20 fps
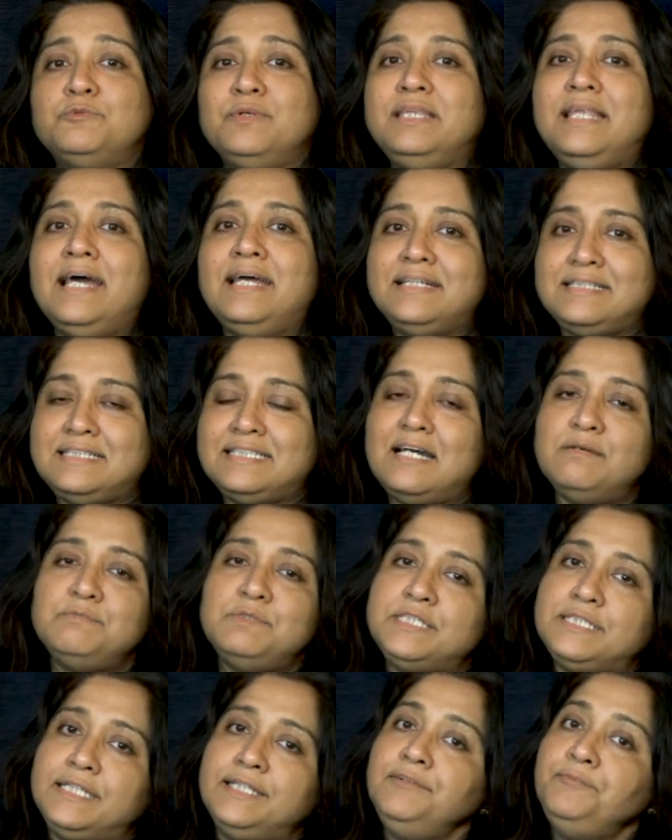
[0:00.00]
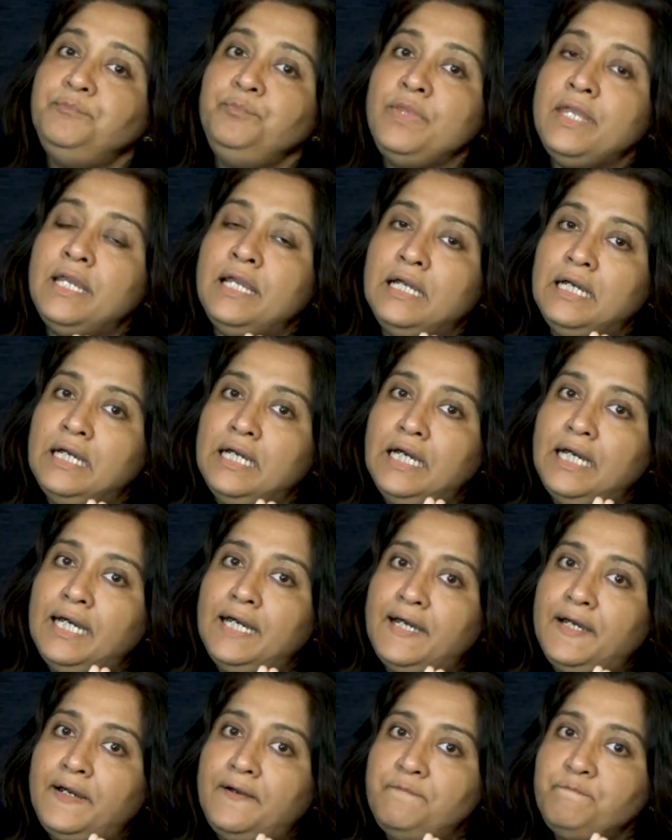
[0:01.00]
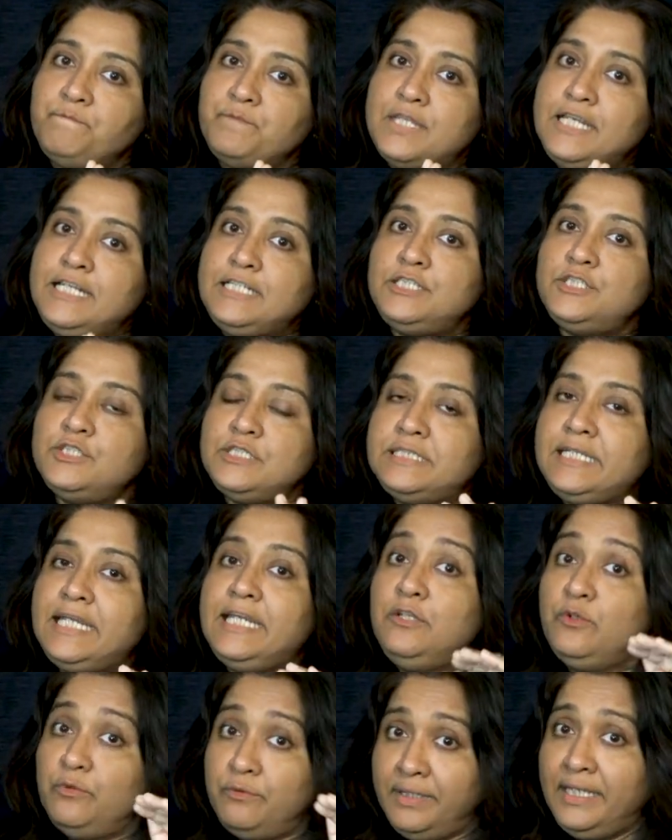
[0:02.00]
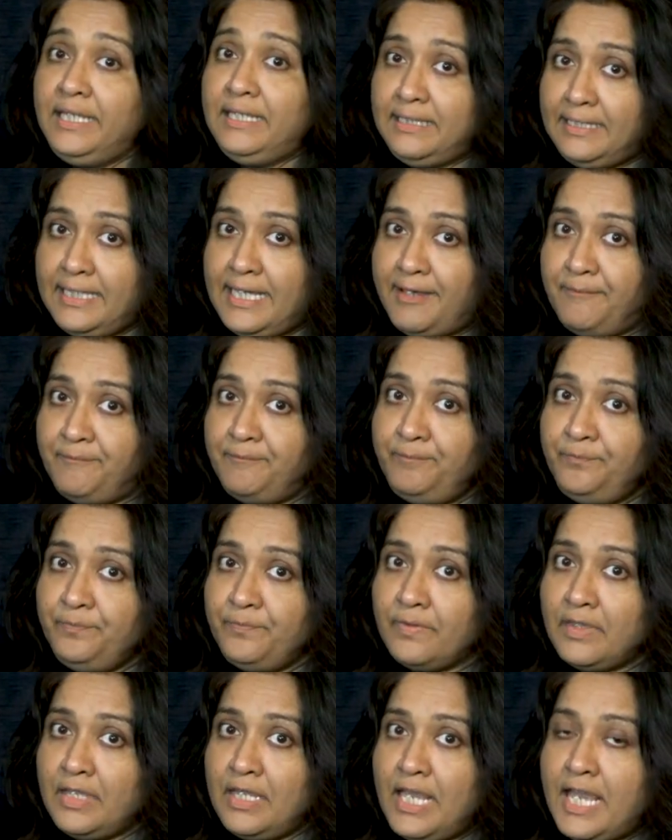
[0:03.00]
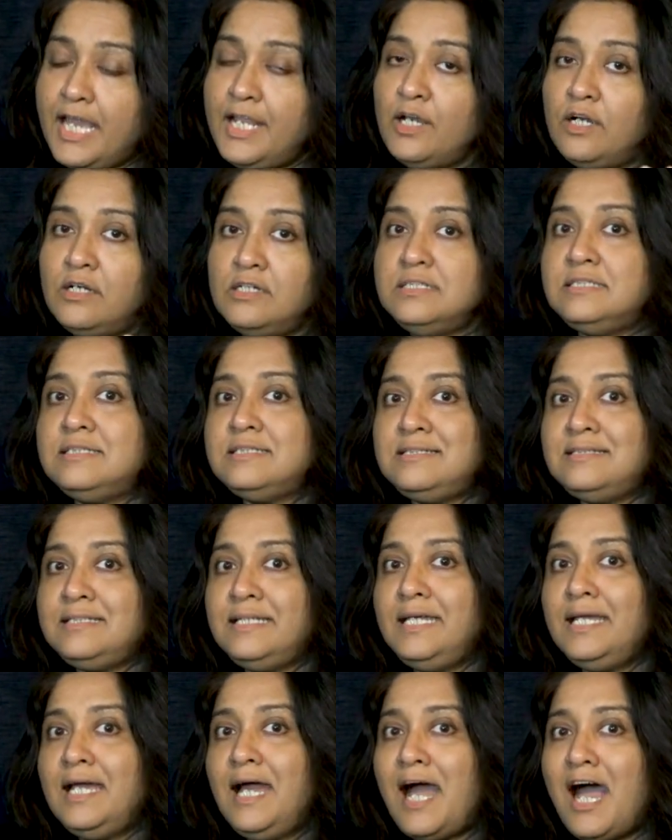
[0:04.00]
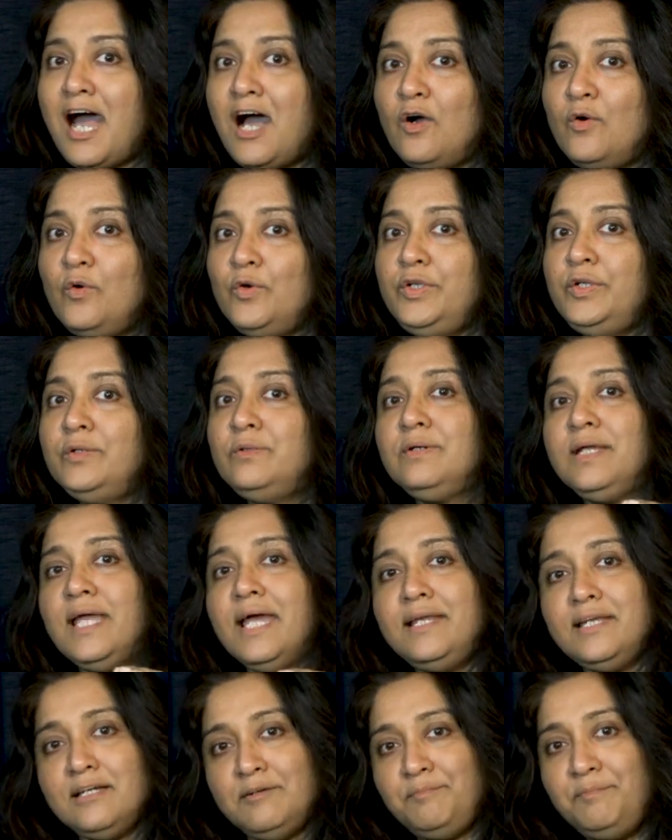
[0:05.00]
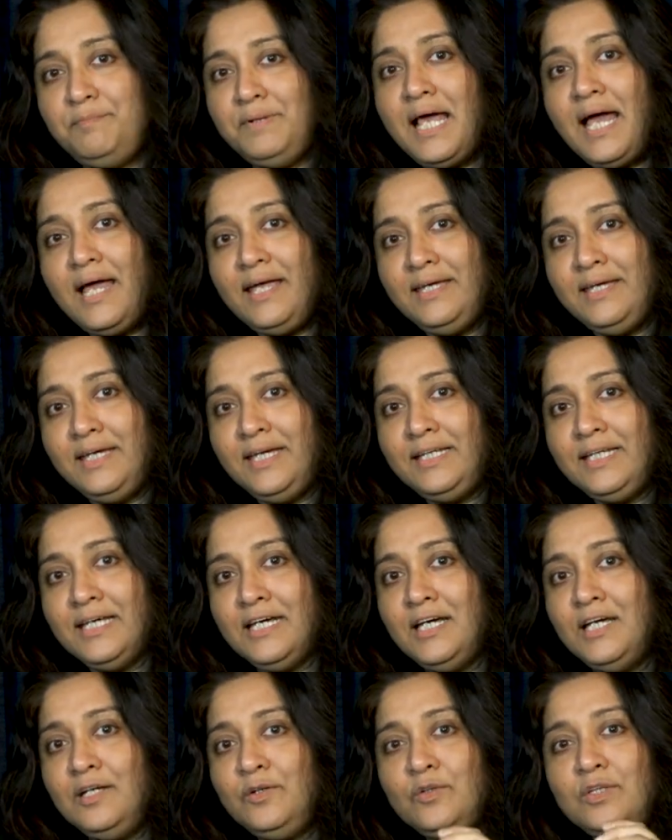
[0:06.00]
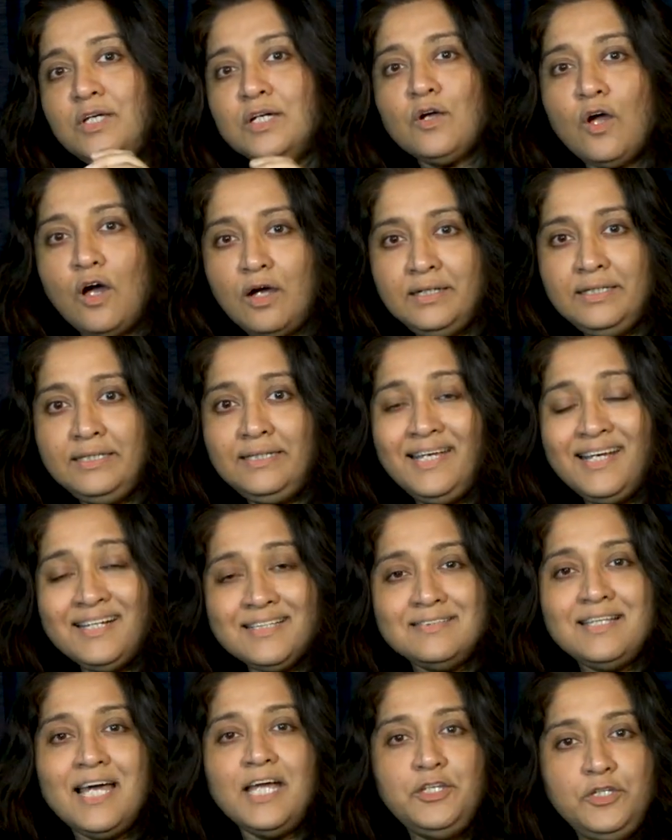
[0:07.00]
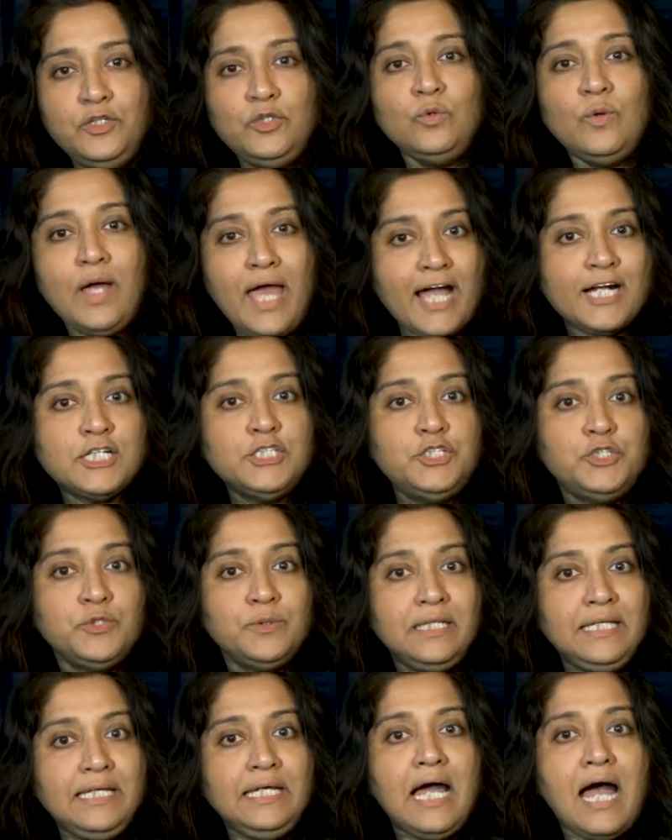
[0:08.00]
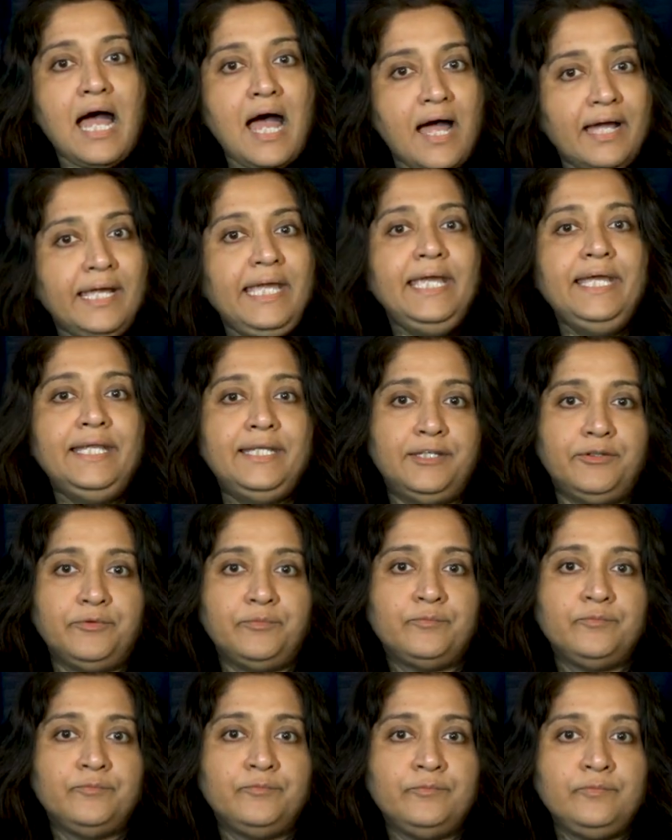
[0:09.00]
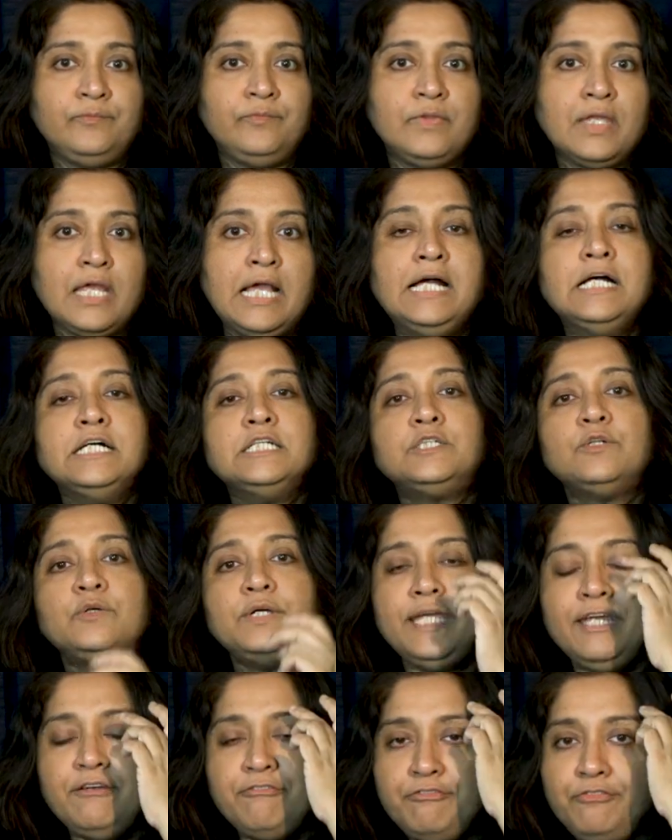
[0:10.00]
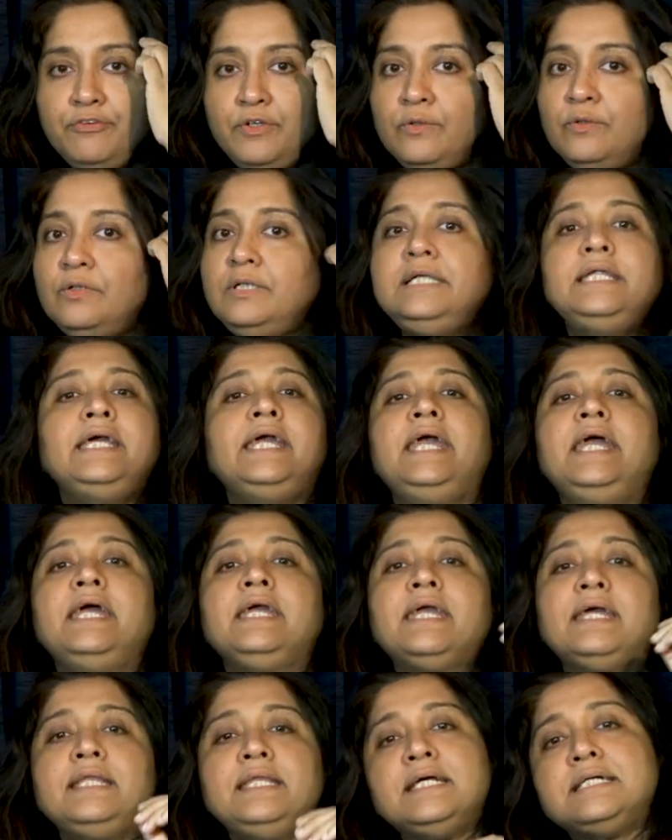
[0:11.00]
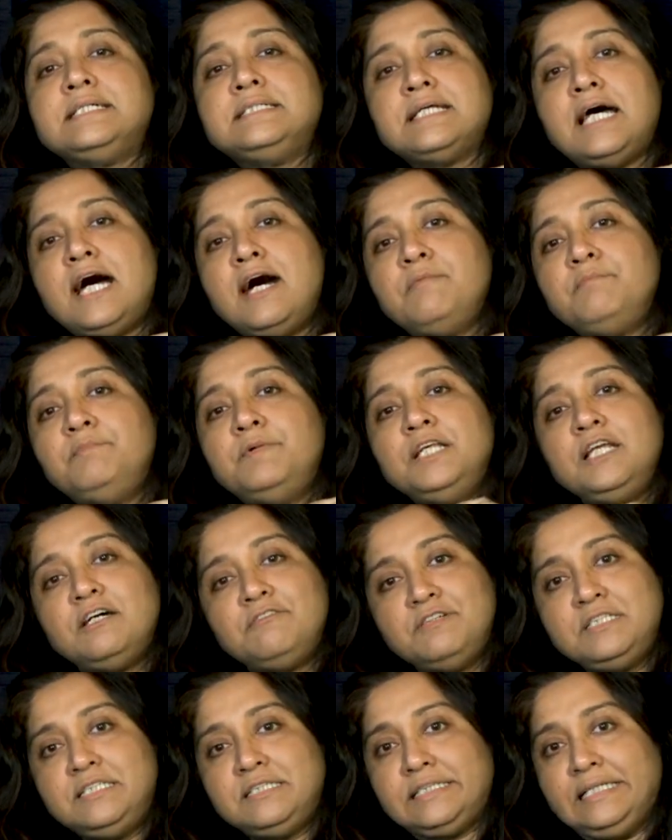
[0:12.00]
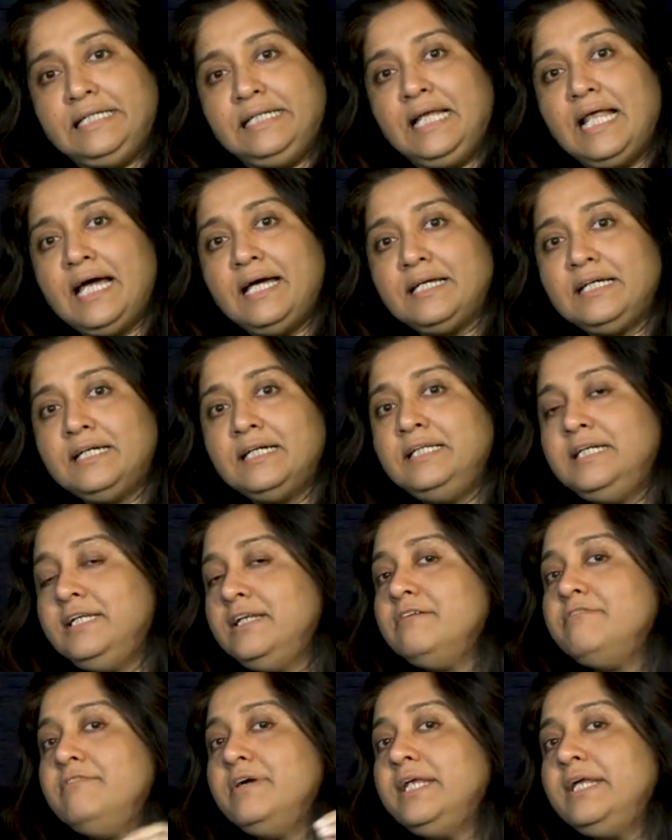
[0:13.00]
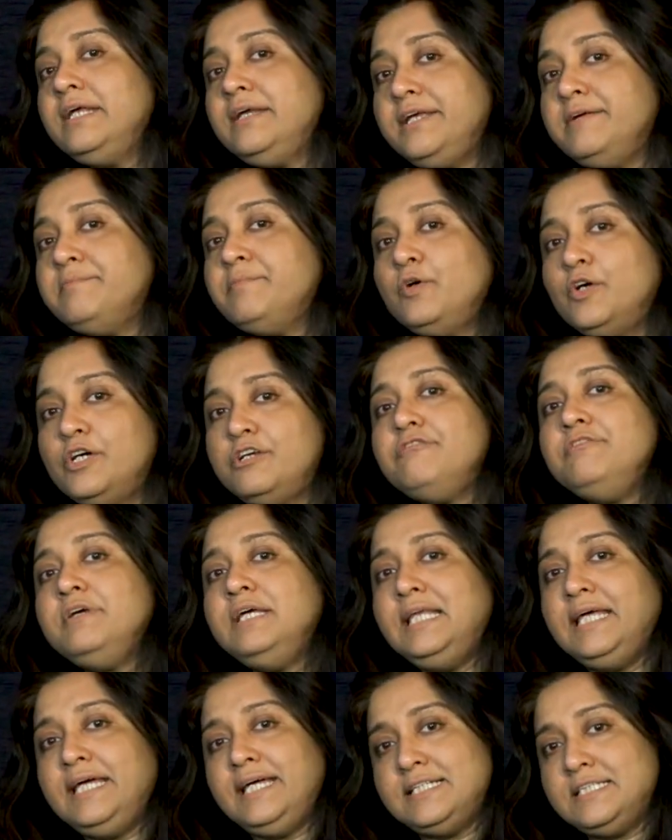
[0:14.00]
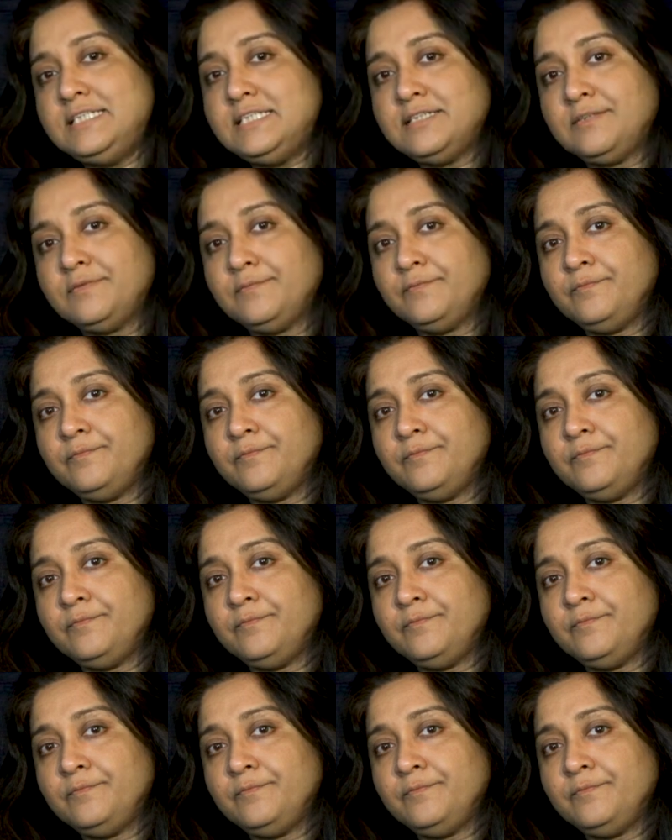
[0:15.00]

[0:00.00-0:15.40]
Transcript: with that assumption, is to read them and also see how you can apply it to the context that you actually are in. So, if you take an example of a Sri Lankan in a very remote village,